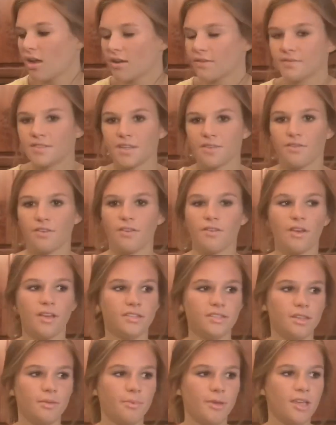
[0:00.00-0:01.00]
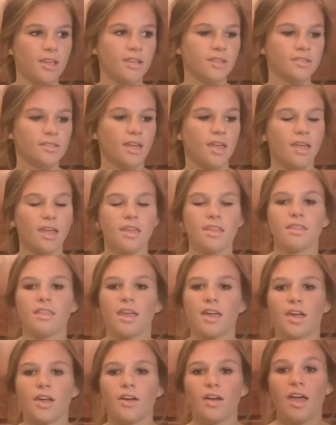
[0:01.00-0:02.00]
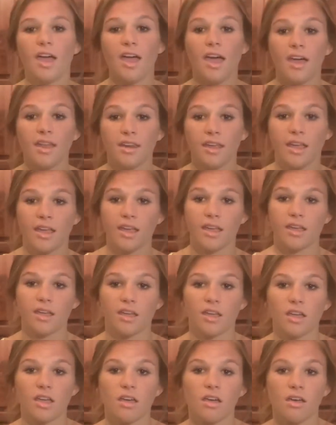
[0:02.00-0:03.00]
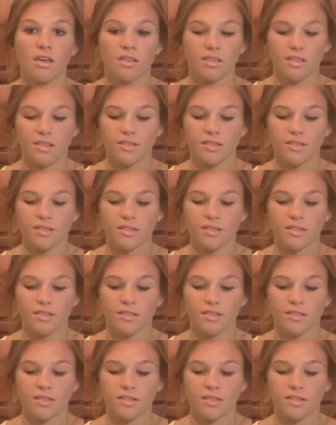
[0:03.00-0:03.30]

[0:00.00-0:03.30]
of different recipes, they go ahead and cook the